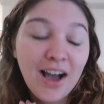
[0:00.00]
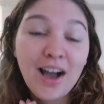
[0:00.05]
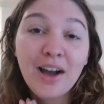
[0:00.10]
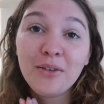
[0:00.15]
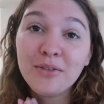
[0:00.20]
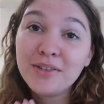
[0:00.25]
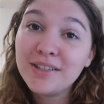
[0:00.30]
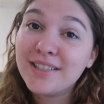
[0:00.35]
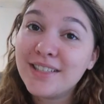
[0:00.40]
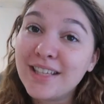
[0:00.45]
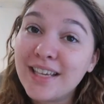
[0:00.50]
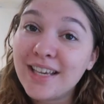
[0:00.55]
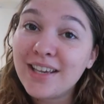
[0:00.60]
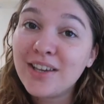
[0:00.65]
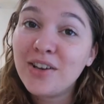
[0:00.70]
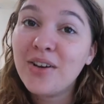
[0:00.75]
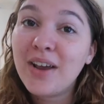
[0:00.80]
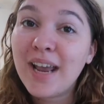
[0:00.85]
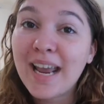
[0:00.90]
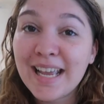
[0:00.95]
I will see
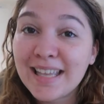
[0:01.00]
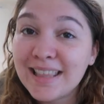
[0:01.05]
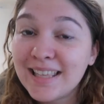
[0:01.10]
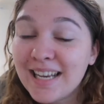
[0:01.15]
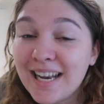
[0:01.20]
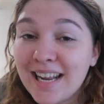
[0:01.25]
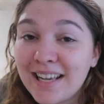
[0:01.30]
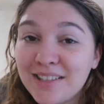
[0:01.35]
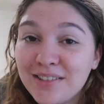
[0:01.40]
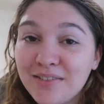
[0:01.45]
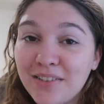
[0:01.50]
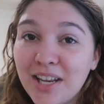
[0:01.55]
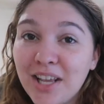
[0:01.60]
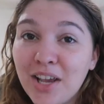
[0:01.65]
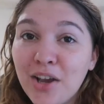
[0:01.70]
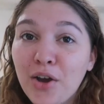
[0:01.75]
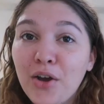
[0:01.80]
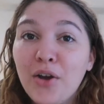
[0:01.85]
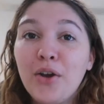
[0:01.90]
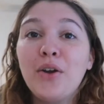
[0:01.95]
you in the next
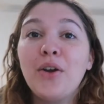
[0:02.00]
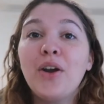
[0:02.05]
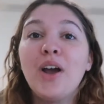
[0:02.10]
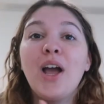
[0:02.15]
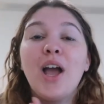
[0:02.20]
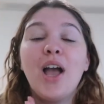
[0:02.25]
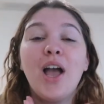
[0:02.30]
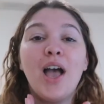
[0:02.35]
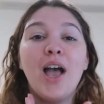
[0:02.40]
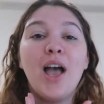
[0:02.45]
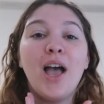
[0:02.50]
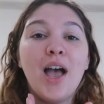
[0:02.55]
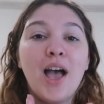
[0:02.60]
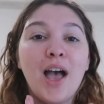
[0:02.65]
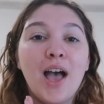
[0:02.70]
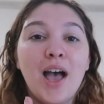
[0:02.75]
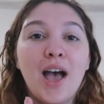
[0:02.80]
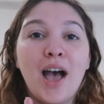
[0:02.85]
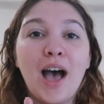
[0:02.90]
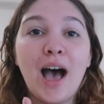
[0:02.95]
video.
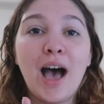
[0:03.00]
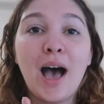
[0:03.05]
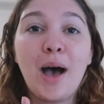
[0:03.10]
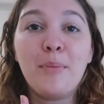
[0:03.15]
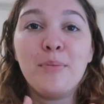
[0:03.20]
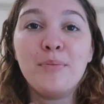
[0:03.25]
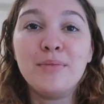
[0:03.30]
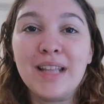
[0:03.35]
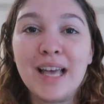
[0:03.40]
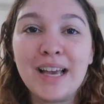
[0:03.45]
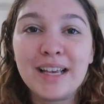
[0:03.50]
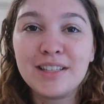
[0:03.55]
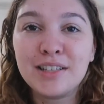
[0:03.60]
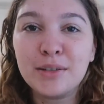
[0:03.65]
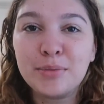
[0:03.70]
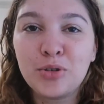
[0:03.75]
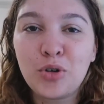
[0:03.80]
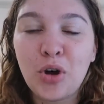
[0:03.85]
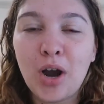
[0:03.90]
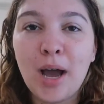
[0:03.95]
Like and
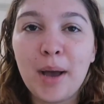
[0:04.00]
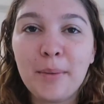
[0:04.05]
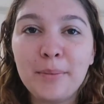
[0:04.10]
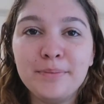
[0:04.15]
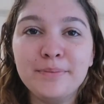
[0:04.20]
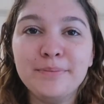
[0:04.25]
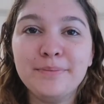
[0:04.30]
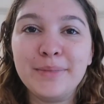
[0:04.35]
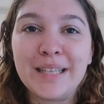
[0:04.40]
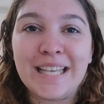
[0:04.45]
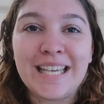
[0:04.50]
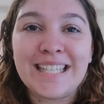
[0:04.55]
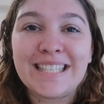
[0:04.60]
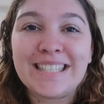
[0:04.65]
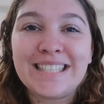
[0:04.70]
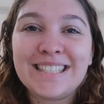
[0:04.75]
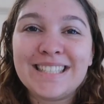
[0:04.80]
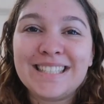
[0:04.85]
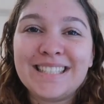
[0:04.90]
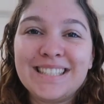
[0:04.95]
subscribe please,
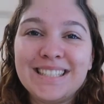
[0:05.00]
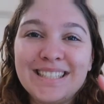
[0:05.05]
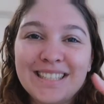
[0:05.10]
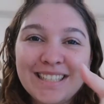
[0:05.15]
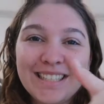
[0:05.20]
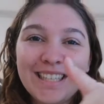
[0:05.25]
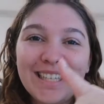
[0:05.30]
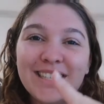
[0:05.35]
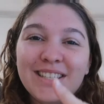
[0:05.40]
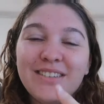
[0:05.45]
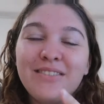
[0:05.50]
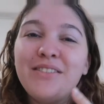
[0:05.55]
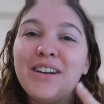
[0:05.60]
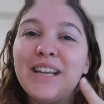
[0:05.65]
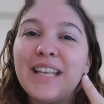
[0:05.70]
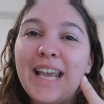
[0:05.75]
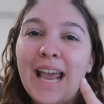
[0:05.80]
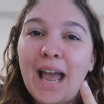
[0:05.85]
because it really